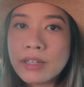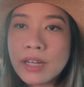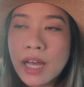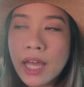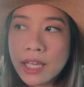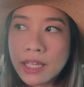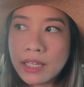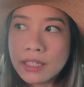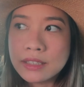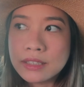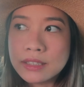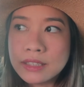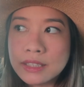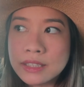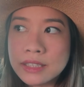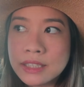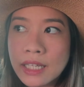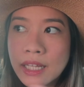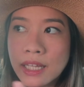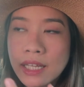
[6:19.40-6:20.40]
I can
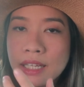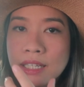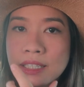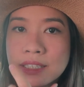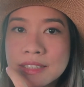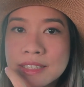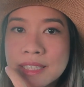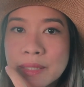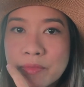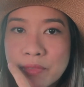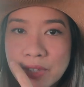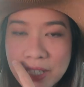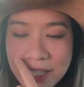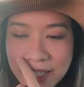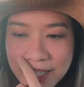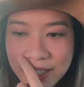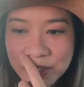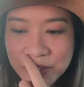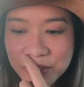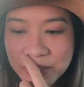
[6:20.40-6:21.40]
sneak in some
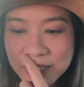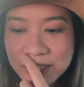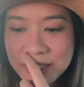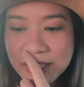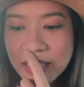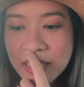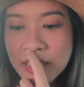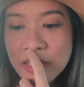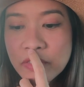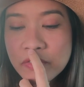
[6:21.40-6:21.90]
videos